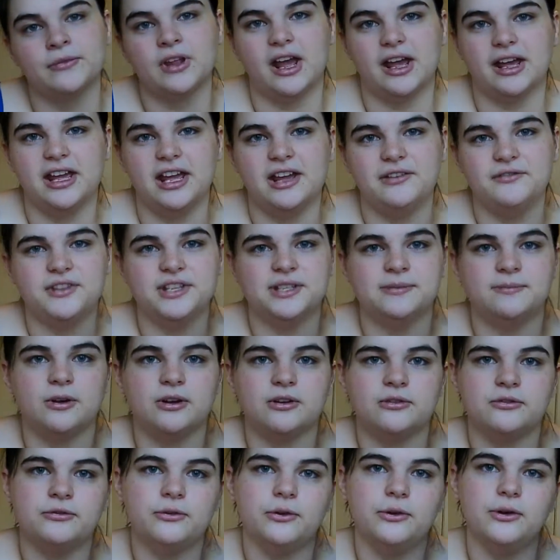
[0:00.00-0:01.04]
I gave this
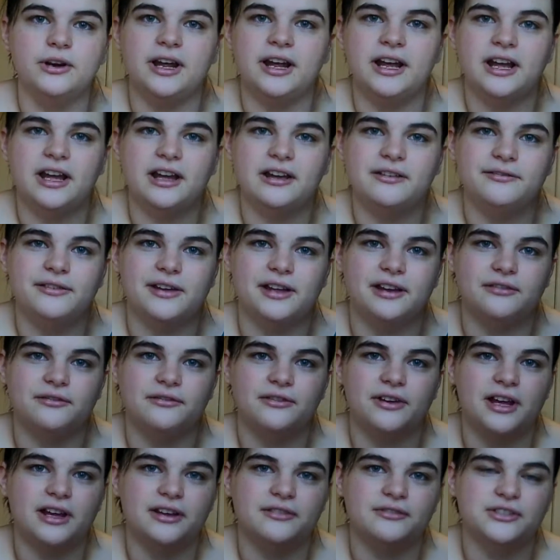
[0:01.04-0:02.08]
book 4.5 out of
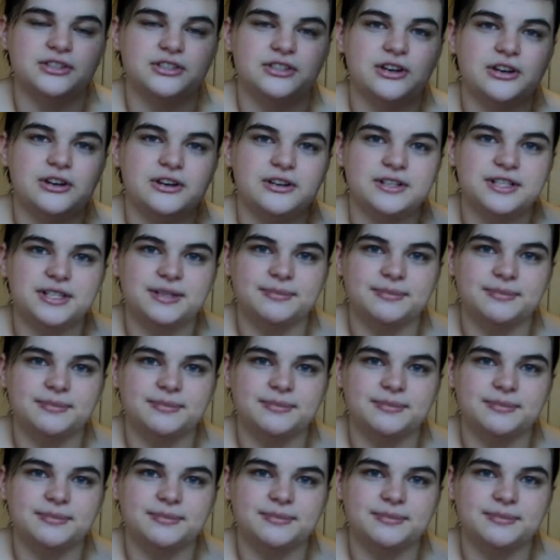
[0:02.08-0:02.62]
5 stars